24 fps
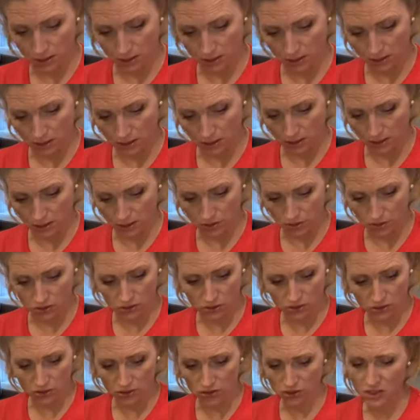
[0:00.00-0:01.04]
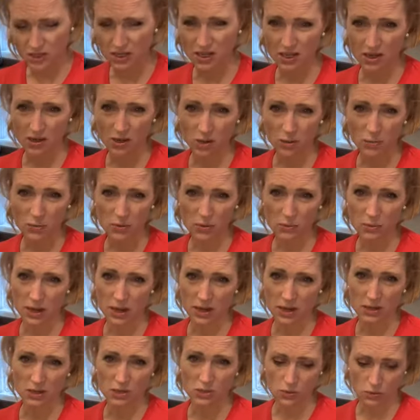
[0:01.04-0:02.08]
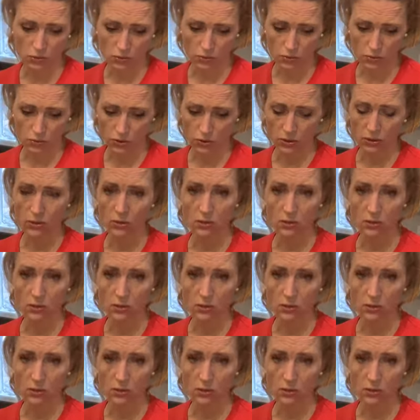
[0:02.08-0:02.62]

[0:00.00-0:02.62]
And they just kind of help your body do